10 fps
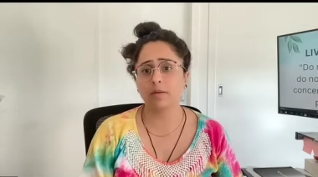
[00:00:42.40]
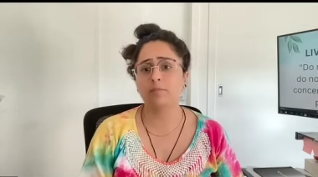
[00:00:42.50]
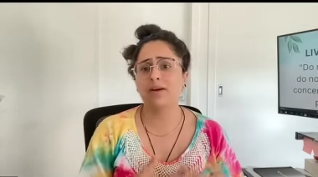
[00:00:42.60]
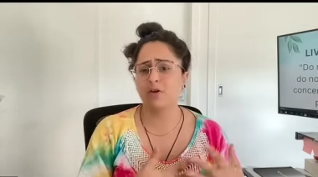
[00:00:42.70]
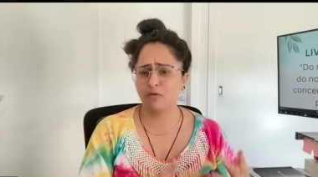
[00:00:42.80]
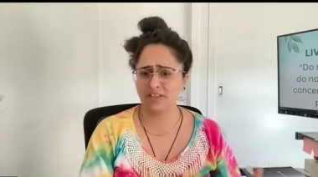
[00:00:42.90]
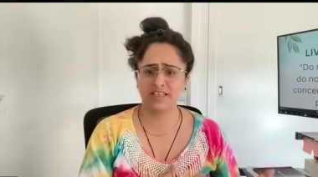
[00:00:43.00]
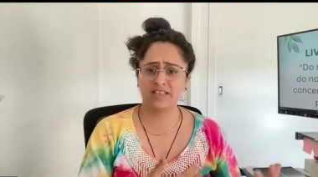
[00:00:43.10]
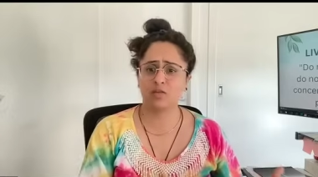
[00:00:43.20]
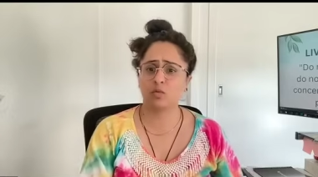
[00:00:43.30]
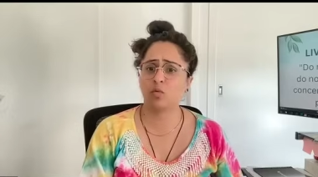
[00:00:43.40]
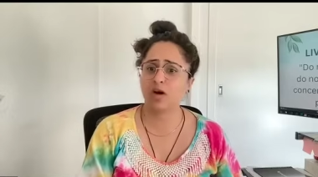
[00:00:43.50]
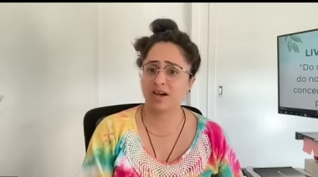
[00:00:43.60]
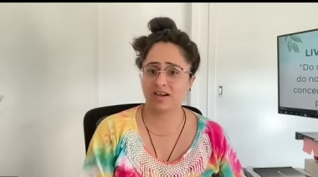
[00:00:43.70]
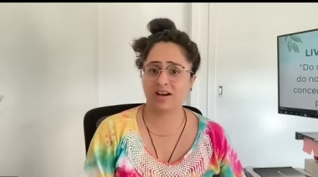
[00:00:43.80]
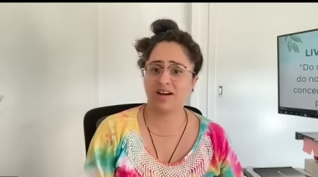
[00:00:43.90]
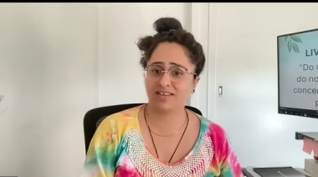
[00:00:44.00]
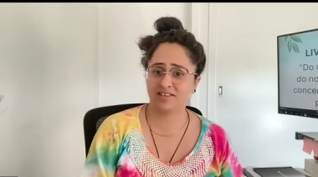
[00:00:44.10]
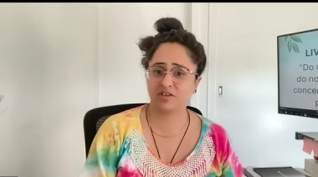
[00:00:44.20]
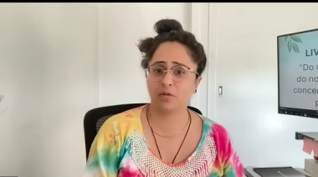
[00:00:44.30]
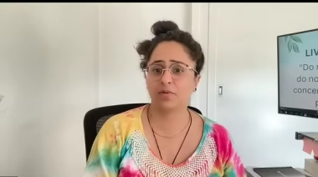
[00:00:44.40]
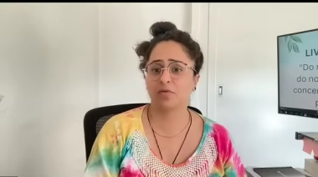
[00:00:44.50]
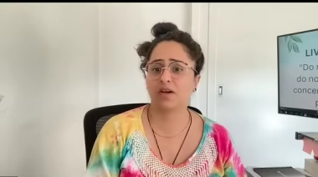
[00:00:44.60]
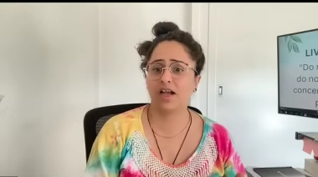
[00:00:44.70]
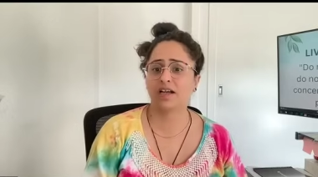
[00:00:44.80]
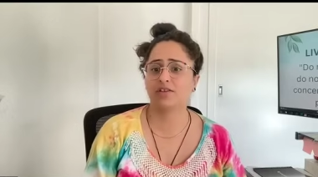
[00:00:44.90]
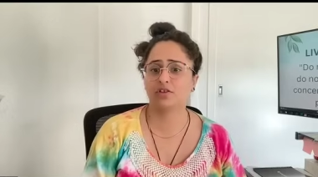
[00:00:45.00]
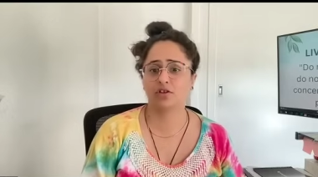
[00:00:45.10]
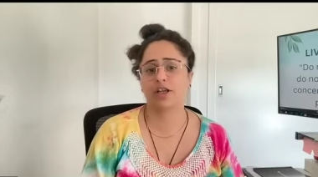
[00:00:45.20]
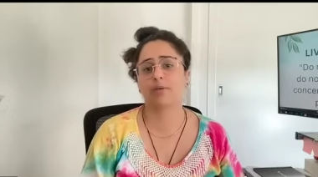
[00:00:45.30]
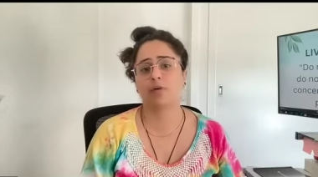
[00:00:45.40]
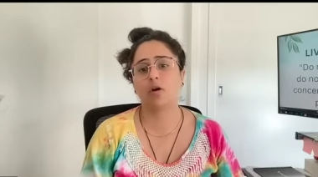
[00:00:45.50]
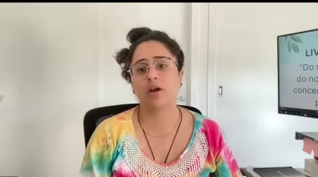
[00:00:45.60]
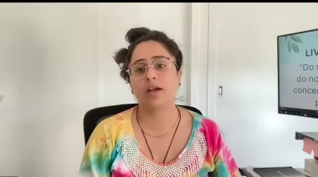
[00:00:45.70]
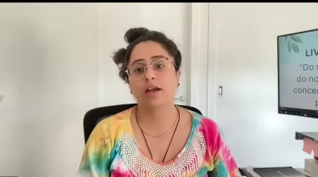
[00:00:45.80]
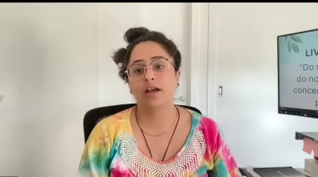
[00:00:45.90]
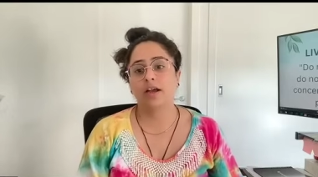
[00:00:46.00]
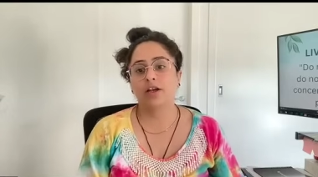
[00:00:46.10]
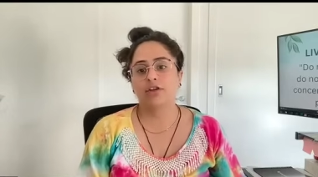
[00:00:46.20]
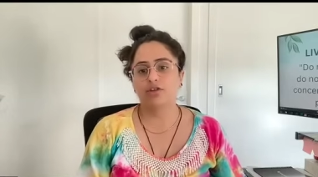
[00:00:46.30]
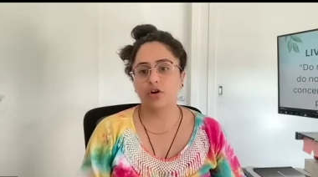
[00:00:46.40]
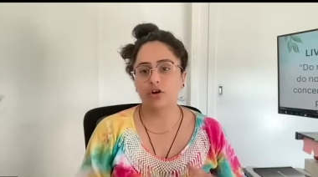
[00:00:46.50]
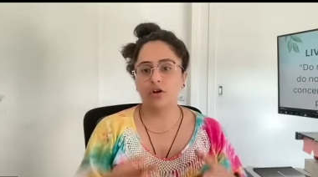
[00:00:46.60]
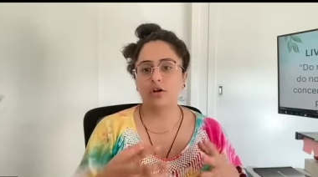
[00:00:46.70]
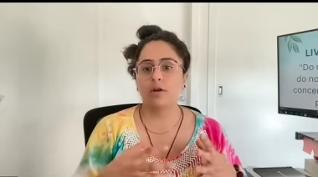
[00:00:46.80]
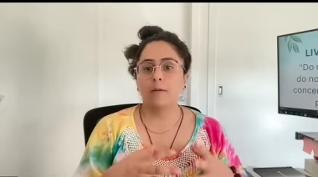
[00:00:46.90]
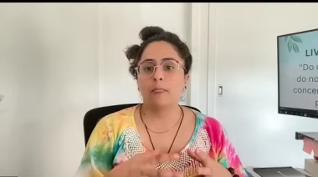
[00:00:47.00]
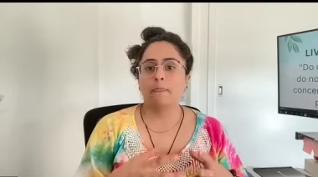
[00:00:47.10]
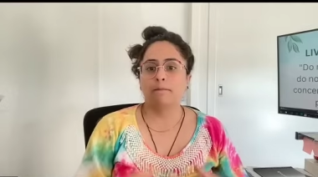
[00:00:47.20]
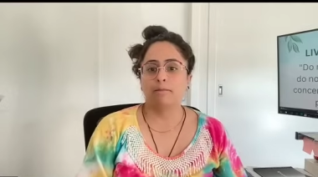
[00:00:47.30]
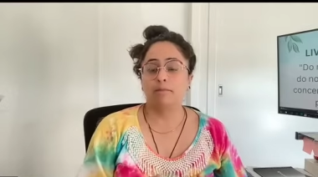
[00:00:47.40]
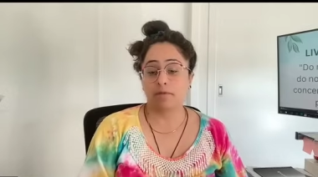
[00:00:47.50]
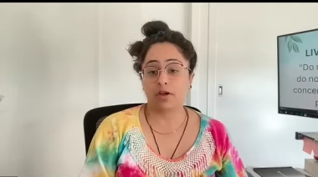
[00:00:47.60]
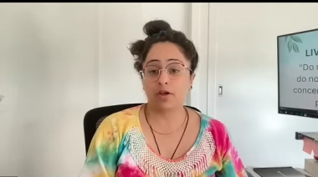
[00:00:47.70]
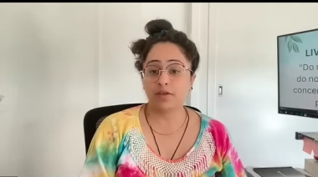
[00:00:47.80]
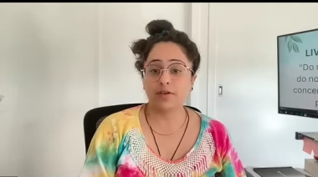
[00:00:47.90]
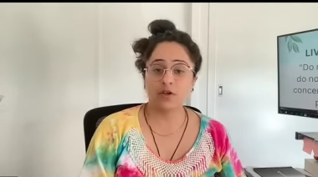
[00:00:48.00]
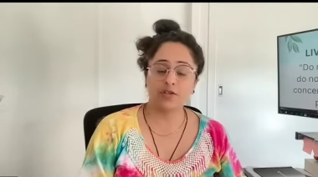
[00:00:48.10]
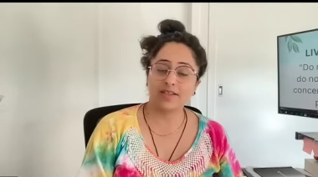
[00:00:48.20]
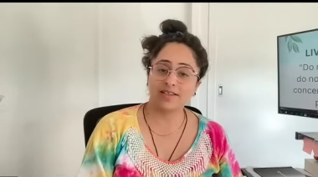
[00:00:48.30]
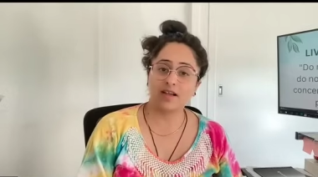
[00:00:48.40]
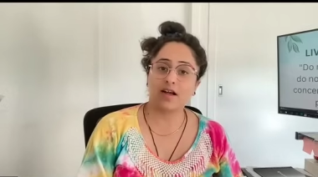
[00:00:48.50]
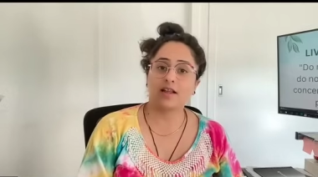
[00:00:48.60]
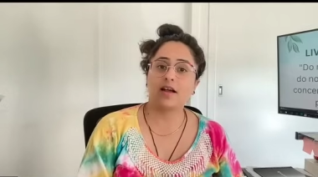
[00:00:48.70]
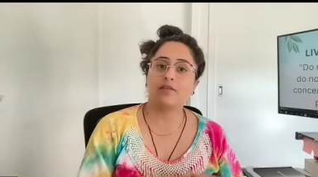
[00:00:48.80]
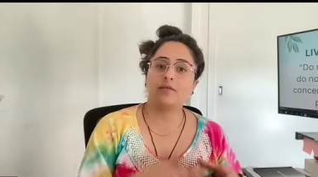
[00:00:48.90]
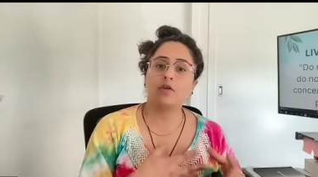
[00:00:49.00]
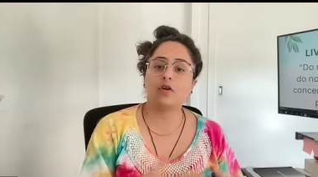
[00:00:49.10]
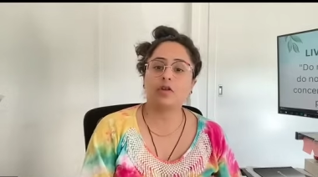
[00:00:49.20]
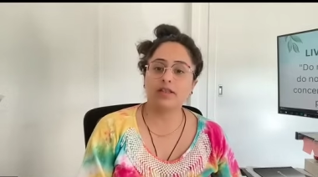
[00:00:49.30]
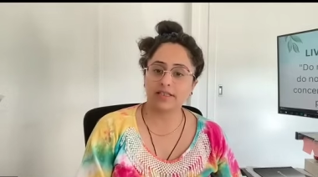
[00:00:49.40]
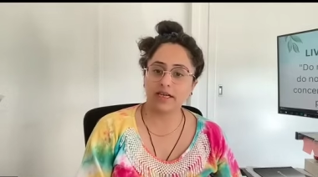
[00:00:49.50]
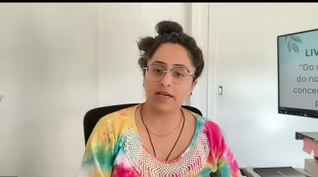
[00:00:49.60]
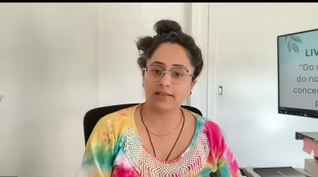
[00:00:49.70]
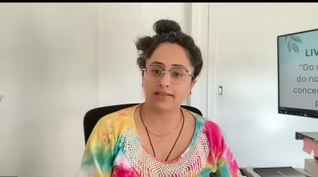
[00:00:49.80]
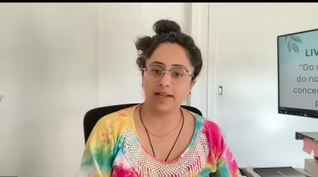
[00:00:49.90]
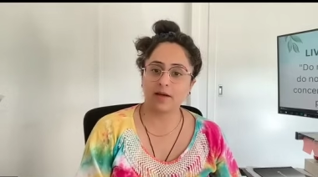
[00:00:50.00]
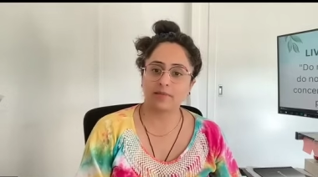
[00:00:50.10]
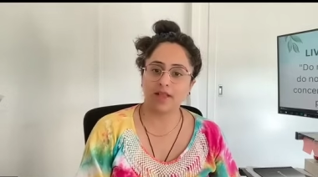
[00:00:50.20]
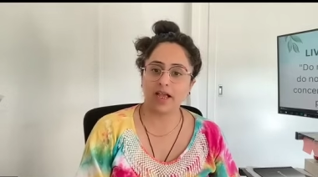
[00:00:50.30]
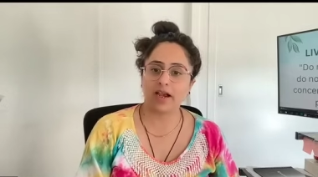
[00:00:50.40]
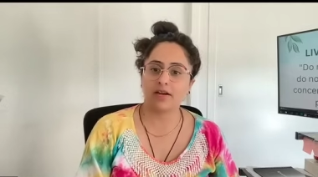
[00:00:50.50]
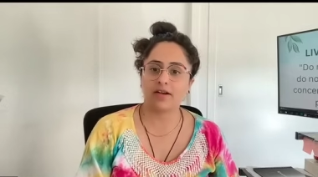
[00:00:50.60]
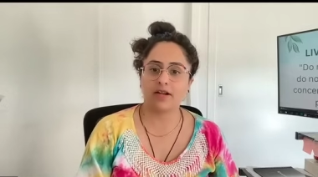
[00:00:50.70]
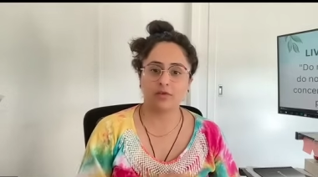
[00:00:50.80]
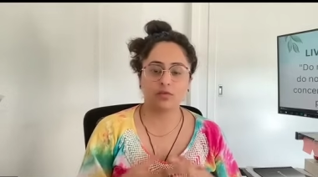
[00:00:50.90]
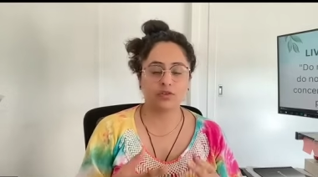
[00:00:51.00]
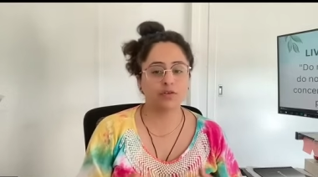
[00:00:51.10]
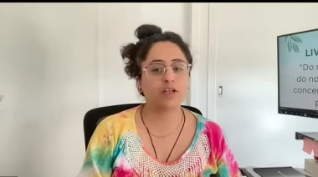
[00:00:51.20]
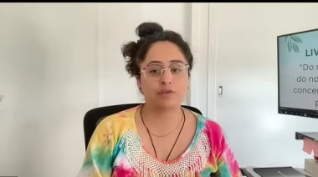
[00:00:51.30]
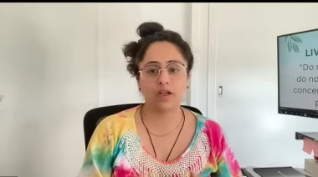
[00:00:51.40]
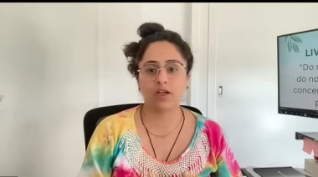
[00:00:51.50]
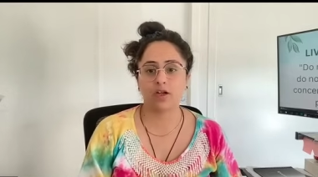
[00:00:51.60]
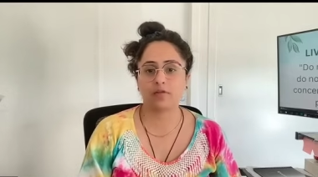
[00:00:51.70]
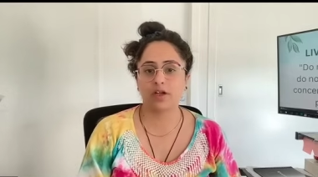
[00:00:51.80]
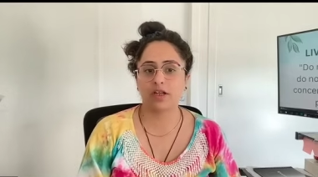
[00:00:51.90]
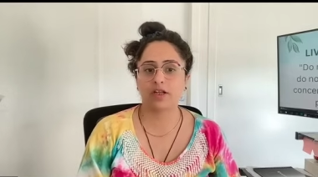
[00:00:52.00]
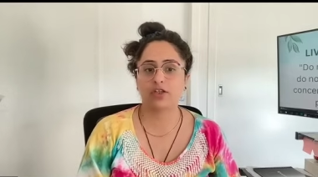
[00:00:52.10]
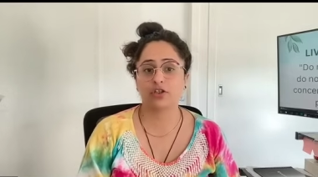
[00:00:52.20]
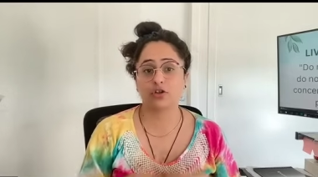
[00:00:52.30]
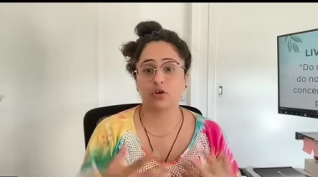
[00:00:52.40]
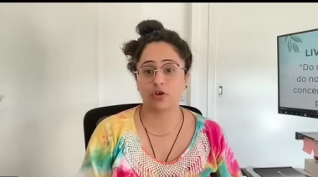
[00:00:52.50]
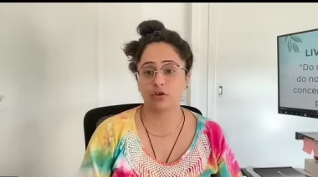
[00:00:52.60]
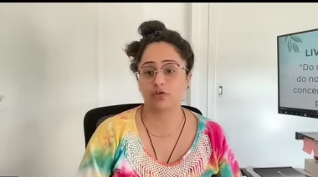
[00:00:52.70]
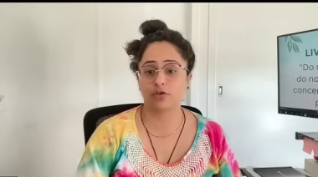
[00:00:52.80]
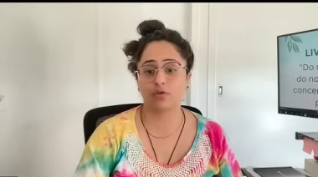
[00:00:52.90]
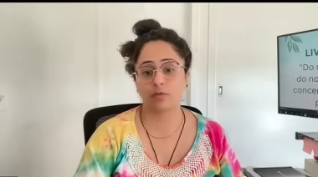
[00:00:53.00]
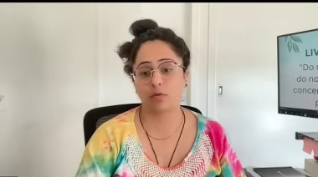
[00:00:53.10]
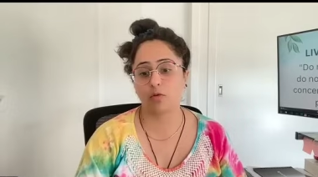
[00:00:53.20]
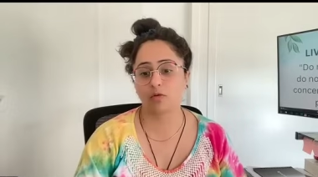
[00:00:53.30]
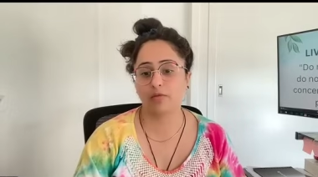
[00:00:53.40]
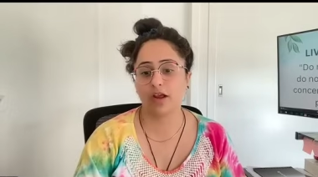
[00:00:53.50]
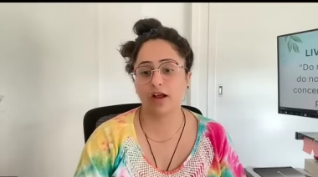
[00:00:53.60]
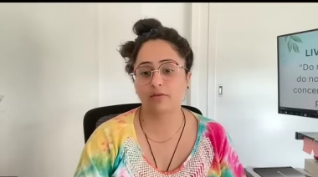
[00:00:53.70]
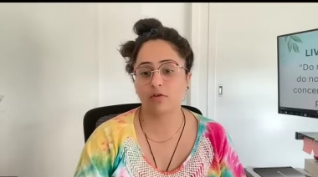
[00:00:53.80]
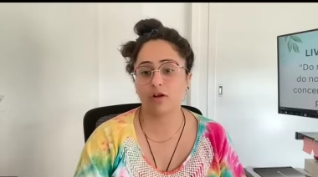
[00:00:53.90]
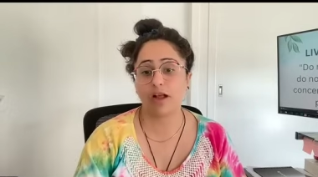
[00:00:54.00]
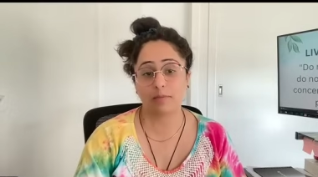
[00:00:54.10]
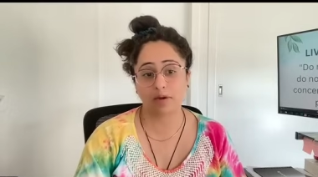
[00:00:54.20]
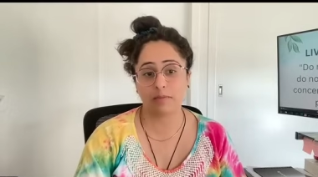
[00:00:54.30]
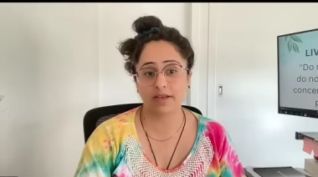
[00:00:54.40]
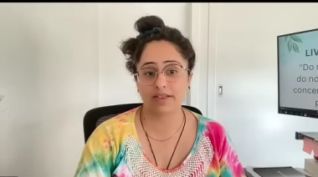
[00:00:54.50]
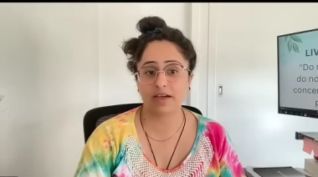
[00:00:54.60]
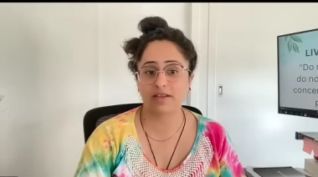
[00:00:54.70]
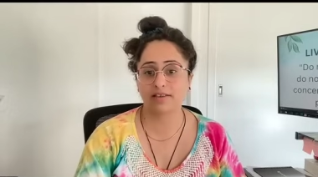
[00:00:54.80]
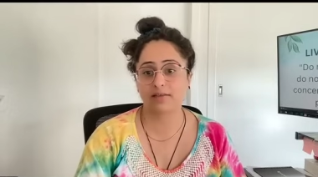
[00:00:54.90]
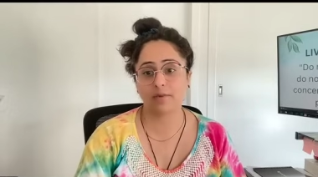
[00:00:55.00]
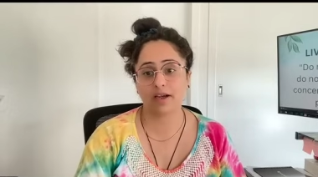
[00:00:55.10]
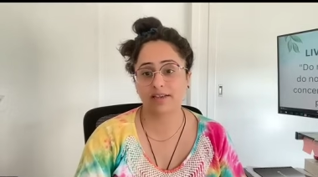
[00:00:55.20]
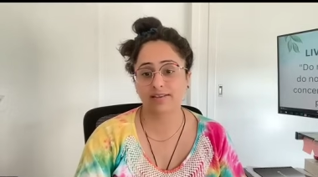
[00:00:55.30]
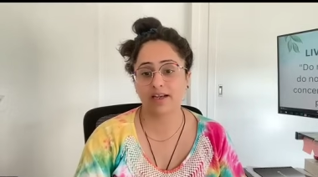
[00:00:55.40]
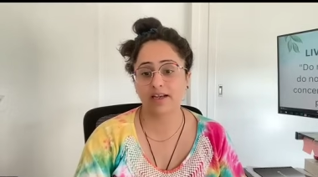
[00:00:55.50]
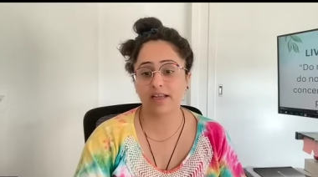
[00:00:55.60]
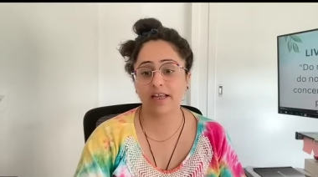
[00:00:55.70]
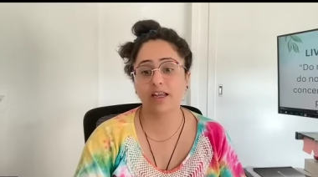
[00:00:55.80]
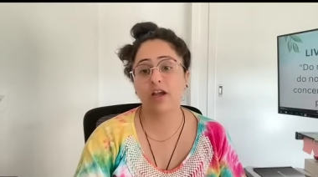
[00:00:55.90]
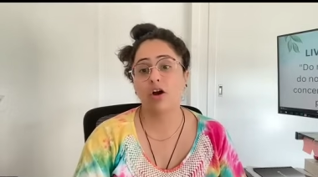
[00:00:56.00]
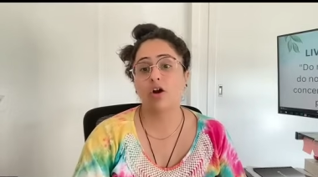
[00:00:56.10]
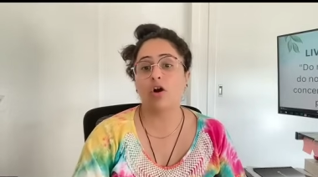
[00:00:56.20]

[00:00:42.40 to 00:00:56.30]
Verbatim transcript: but obviously the work can't stop the work has to keep going so because we use Asana, we've got all the tasks set up there. It was really, really convenient to go through the report where I've got upcoming tasks by assignee